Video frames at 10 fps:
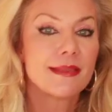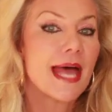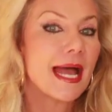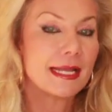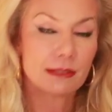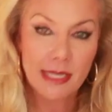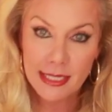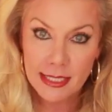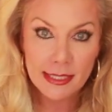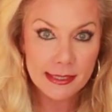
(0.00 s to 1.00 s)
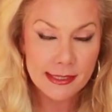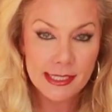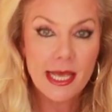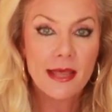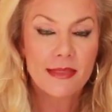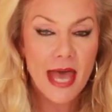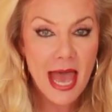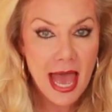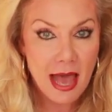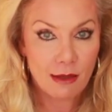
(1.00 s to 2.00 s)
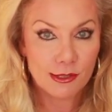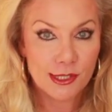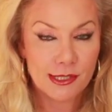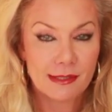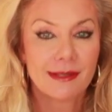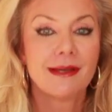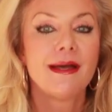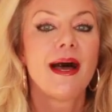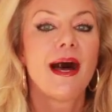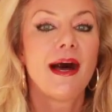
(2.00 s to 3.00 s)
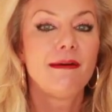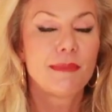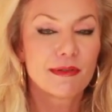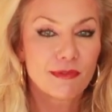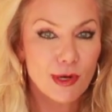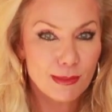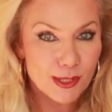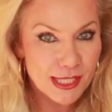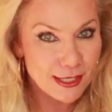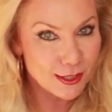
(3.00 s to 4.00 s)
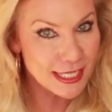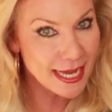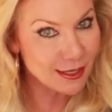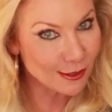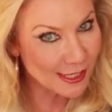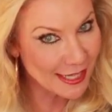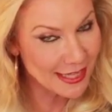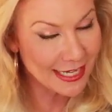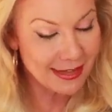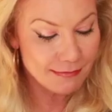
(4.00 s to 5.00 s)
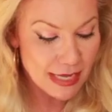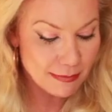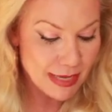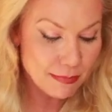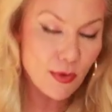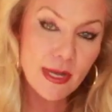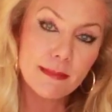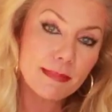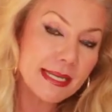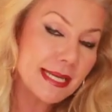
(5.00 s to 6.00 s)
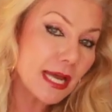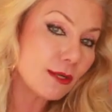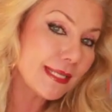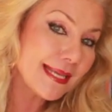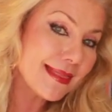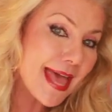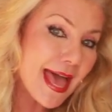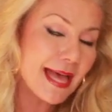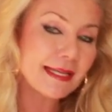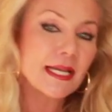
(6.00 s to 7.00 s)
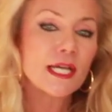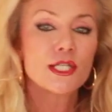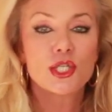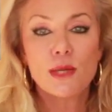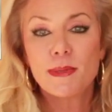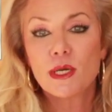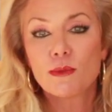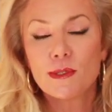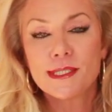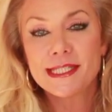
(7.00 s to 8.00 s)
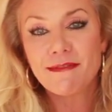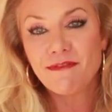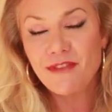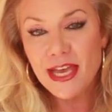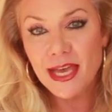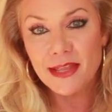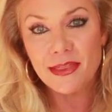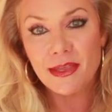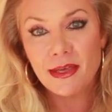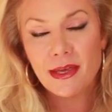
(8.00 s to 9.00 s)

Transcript: That is the house of performers, entertainers. I think I've made my point. But not only that, Jupiter rules the fifth.